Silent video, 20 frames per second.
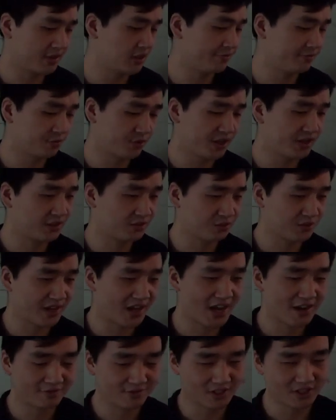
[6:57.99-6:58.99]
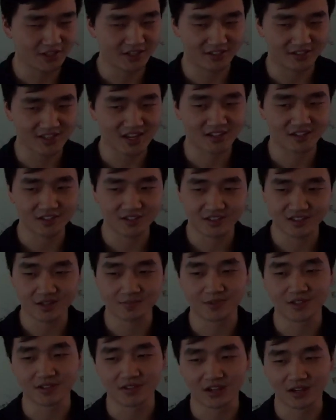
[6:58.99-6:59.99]
If we don't have the exactly
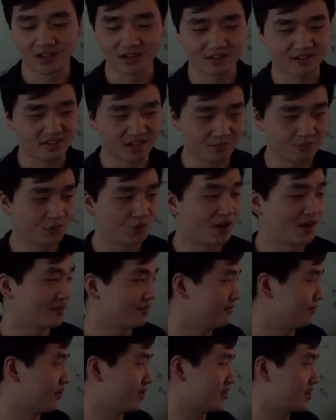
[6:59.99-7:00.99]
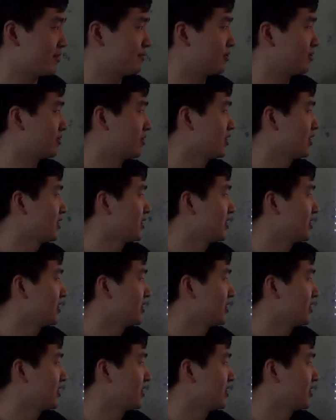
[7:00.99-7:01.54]
same one, for example,